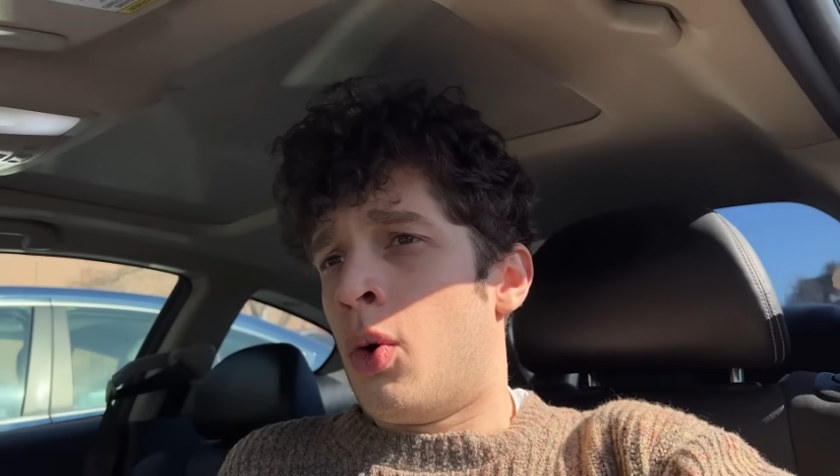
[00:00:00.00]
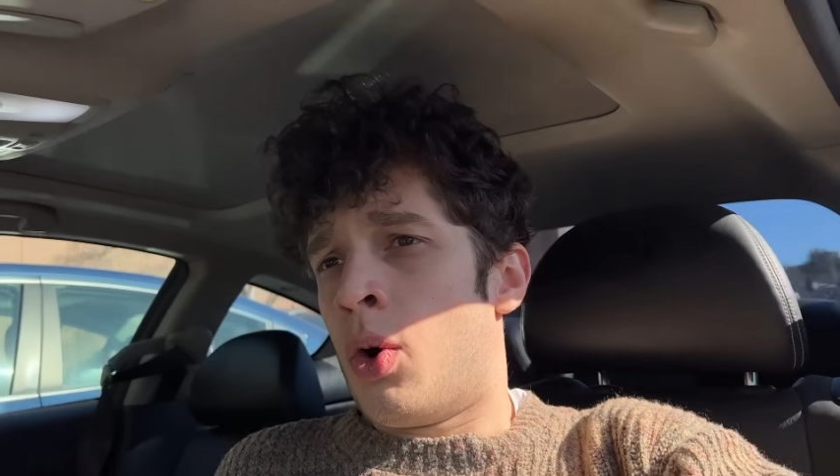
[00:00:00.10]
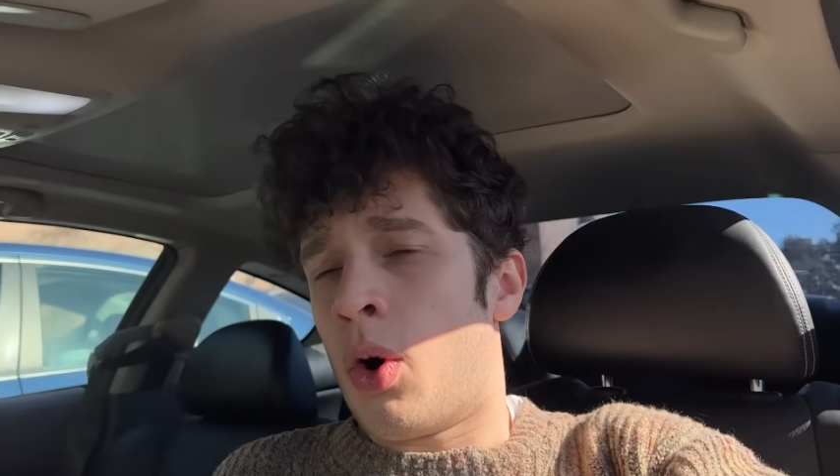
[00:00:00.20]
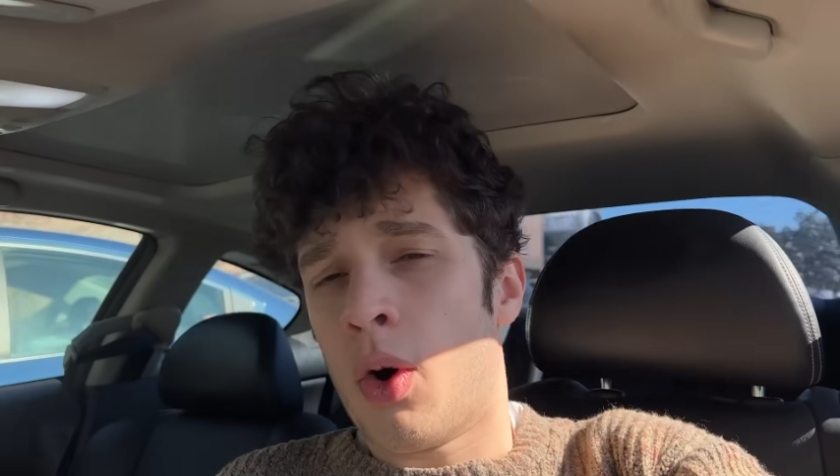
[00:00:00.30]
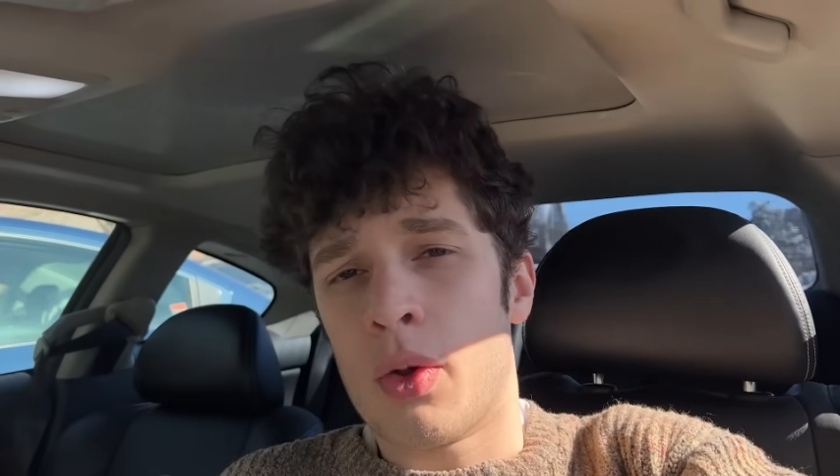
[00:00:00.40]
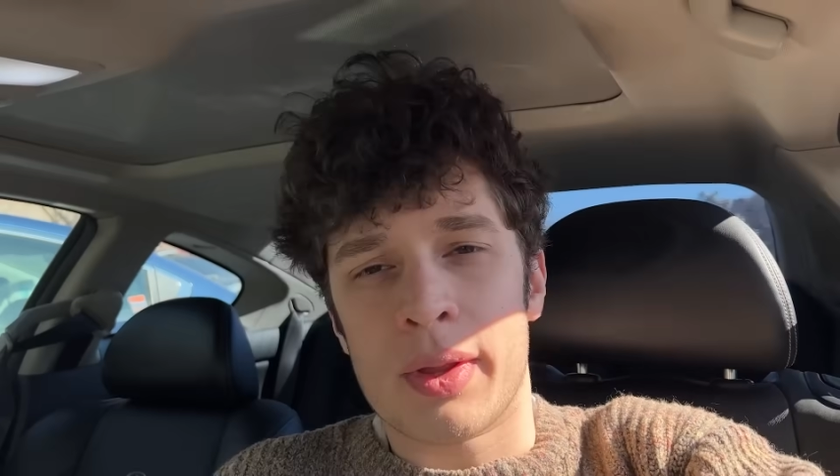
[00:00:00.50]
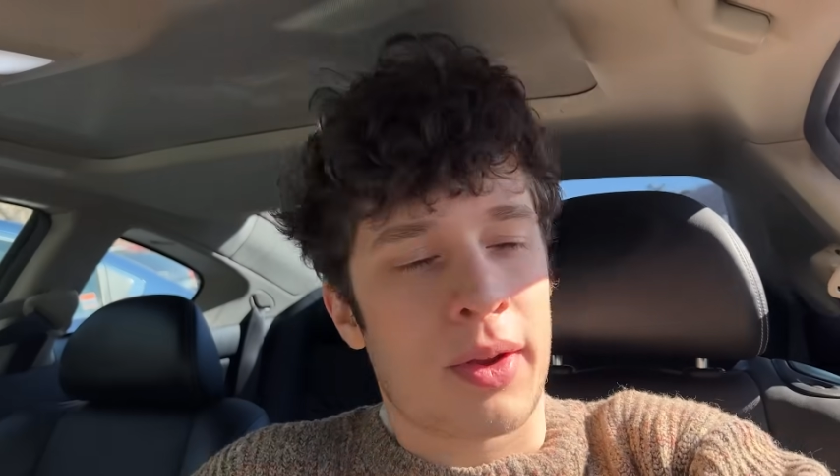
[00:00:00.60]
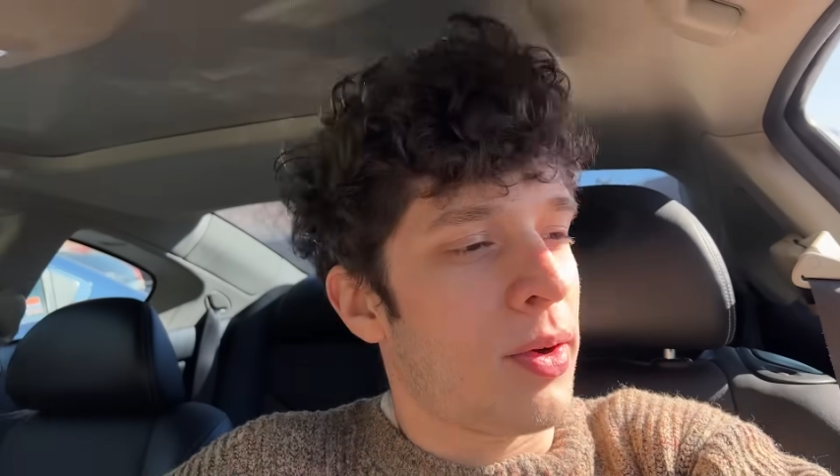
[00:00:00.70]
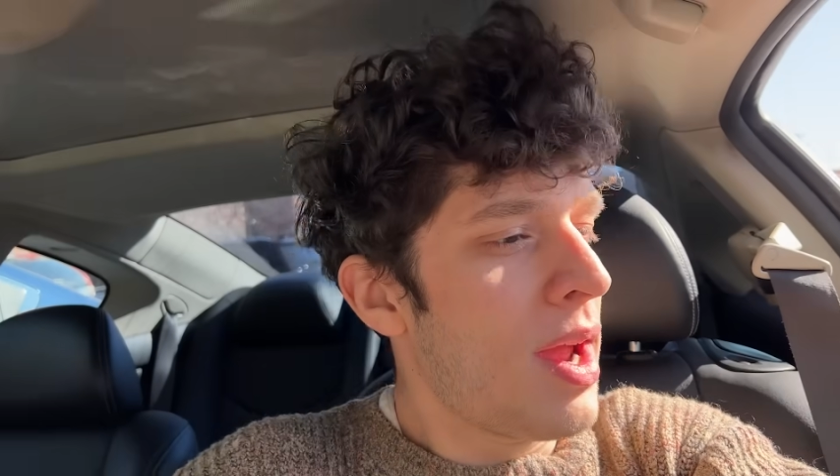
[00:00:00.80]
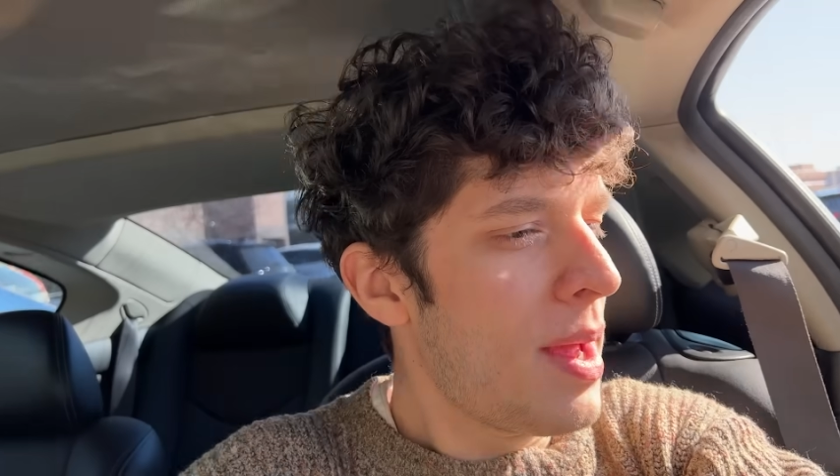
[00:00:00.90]
Holy
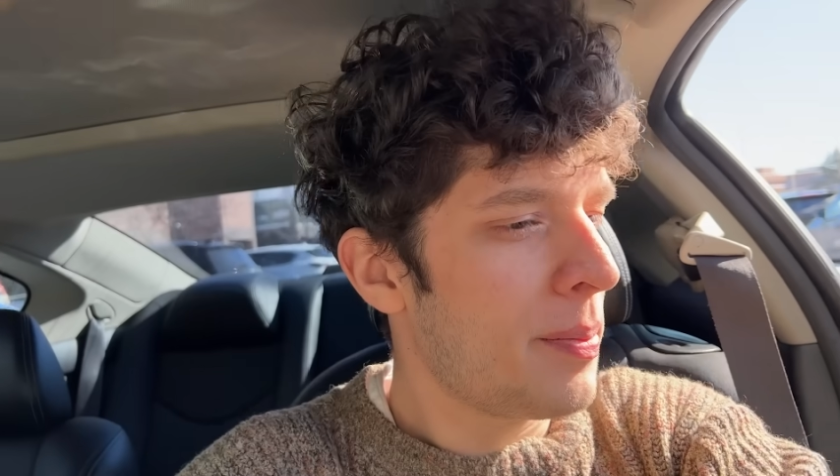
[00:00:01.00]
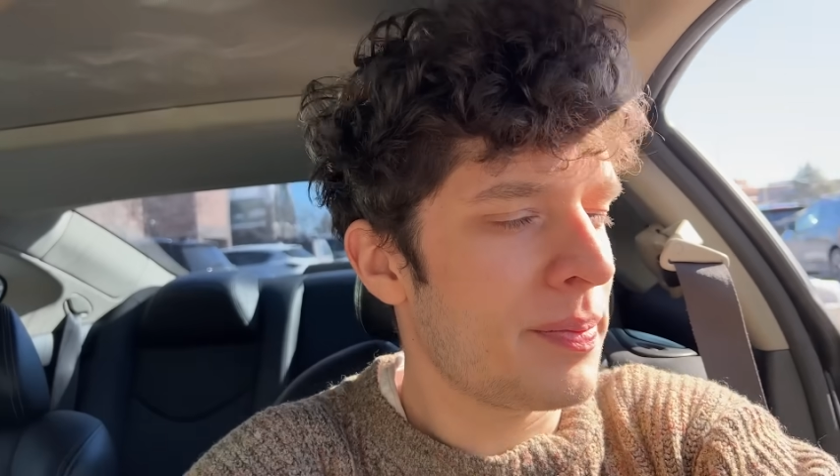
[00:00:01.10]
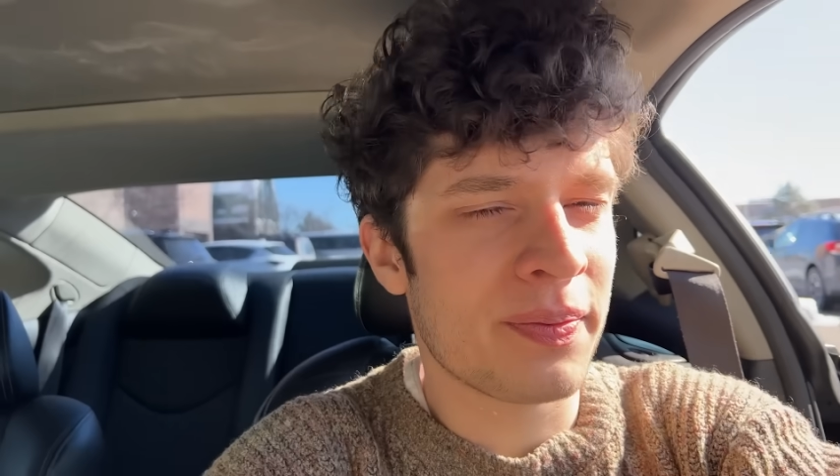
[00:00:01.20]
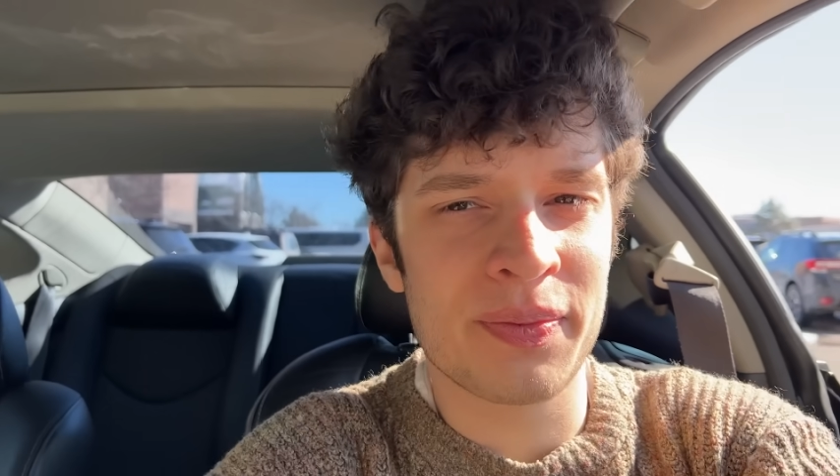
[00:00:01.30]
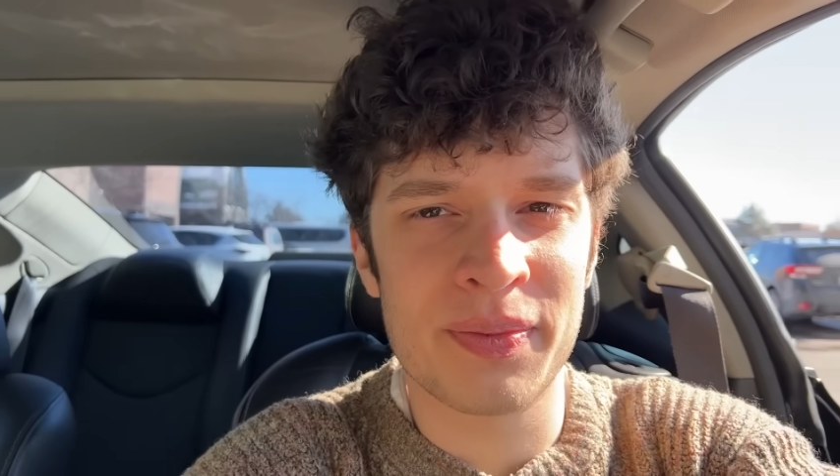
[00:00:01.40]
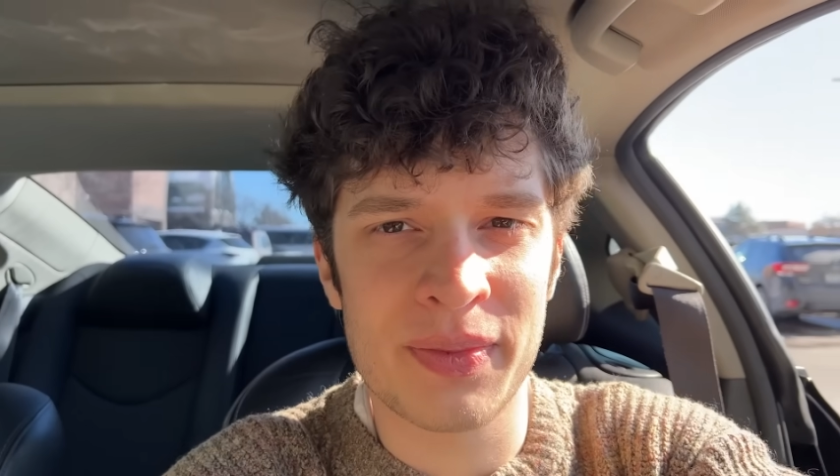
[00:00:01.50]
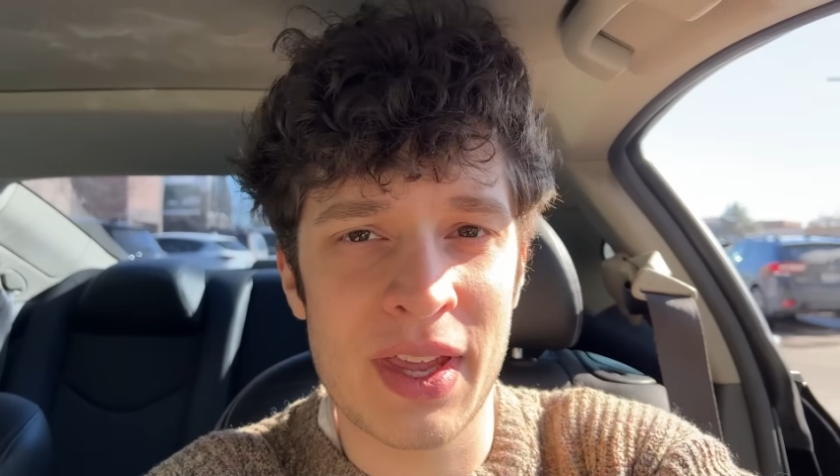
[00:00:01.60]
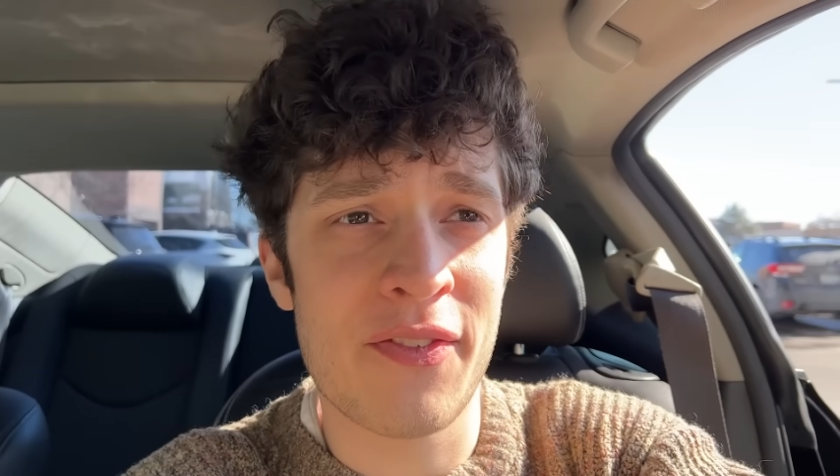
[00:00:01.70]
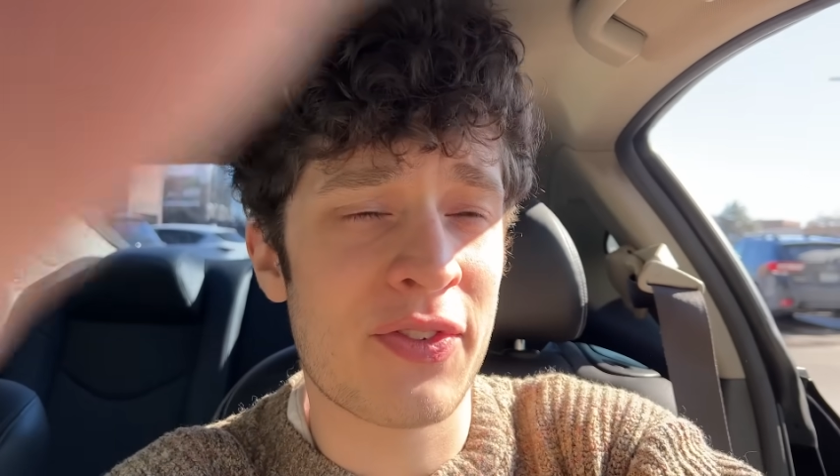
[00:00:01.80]
crap, that